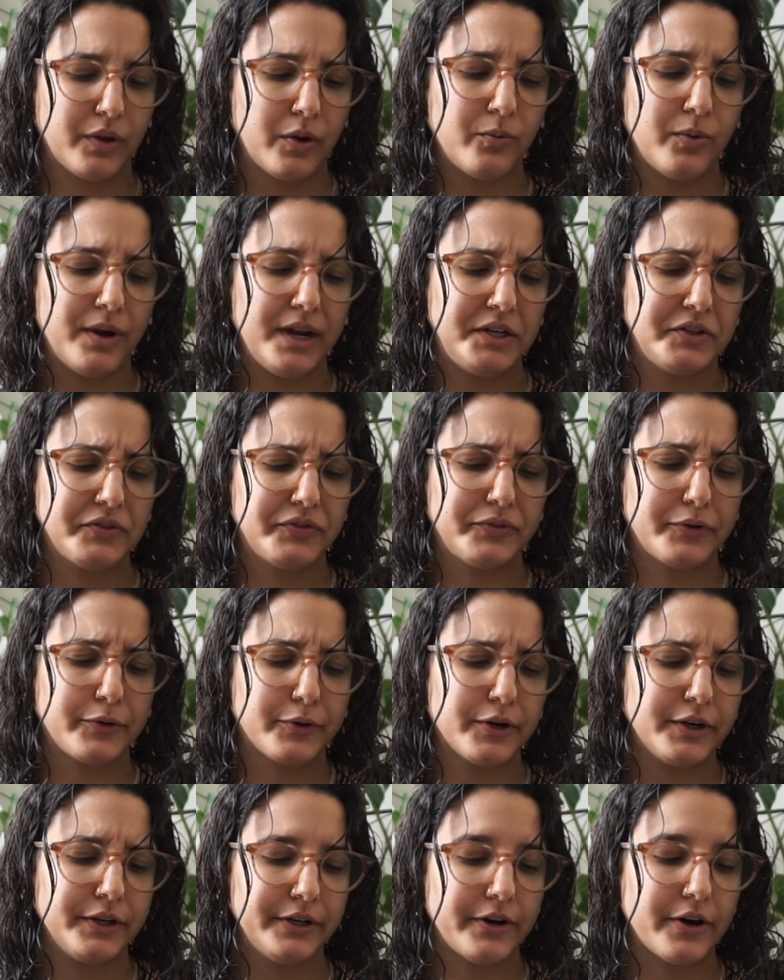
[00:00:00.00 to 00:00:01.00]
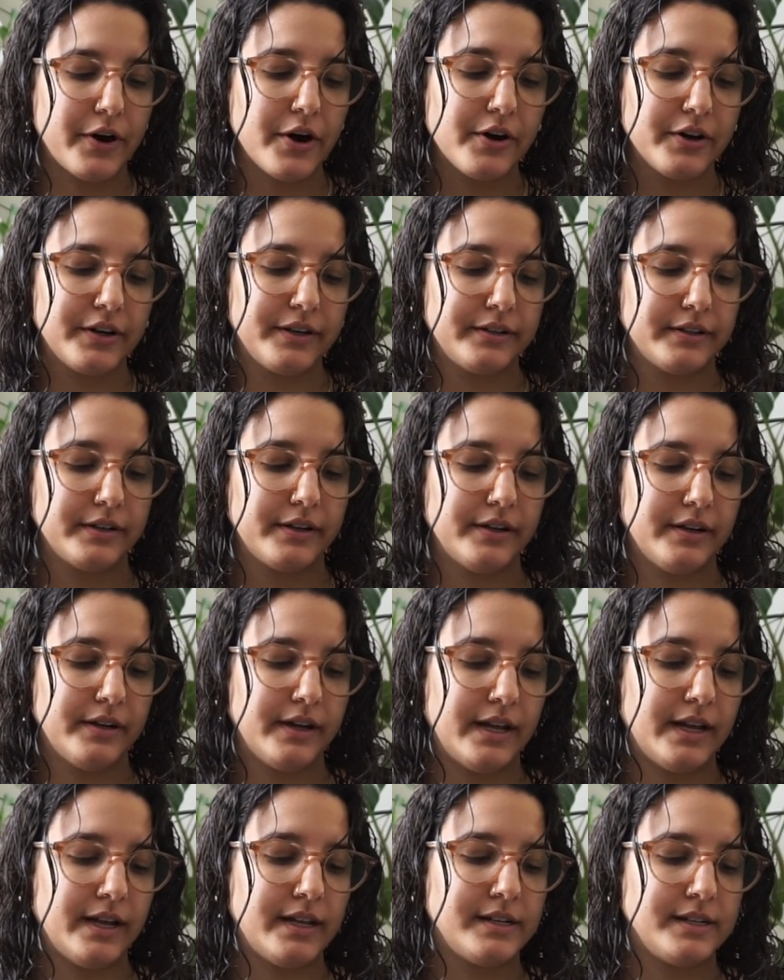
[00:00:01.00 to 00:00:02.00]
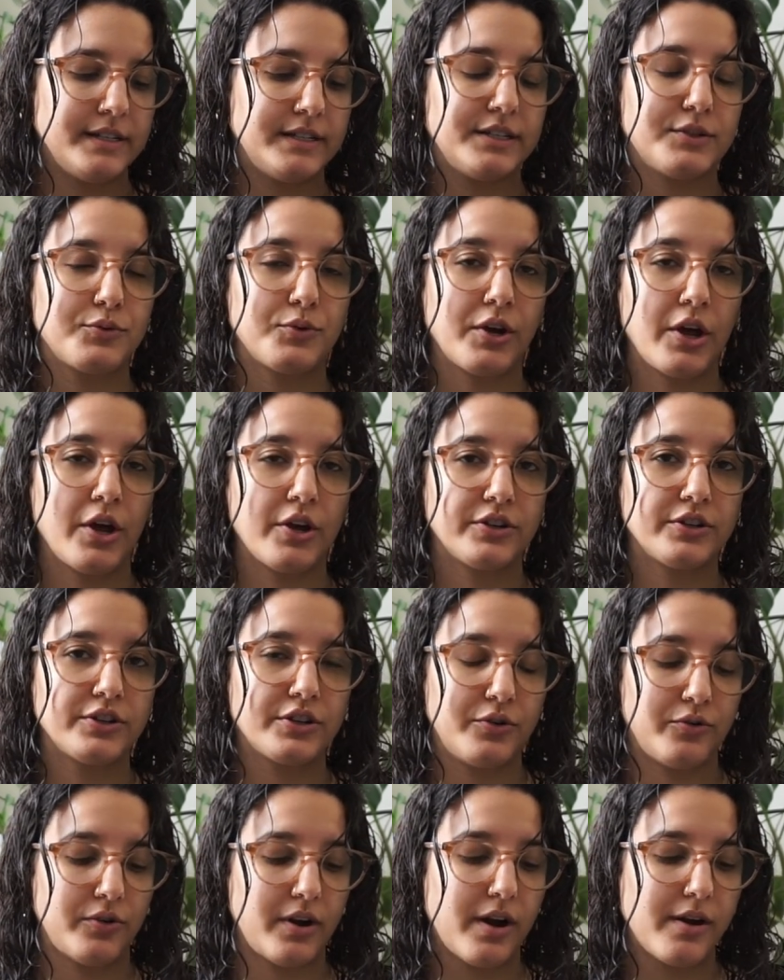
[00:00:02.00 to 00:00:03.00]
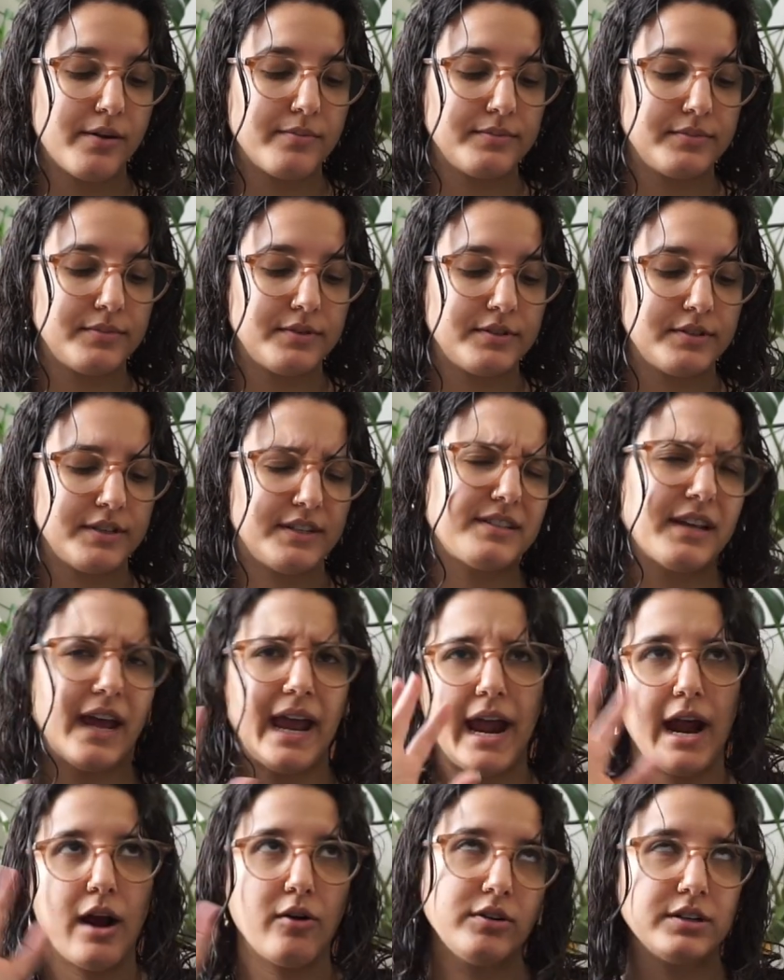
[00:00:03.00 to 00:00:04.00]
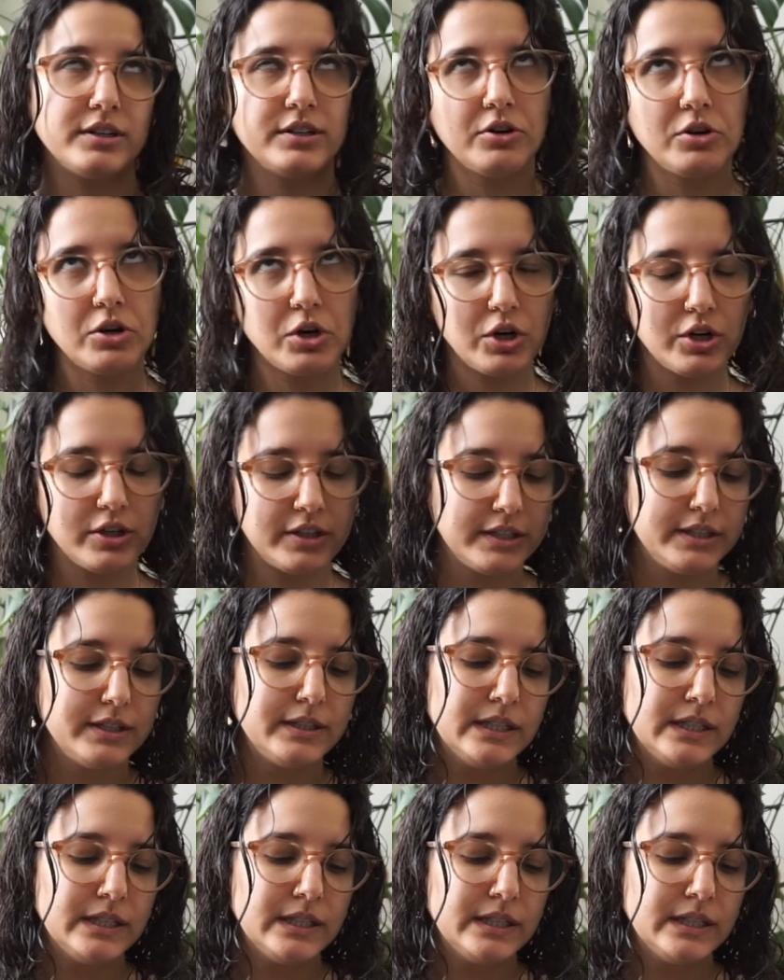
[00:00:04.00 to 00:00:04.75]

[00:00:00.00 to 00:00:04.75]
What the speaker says: weight 4 yarn, and it is 100 grams. It's an Aran yarn.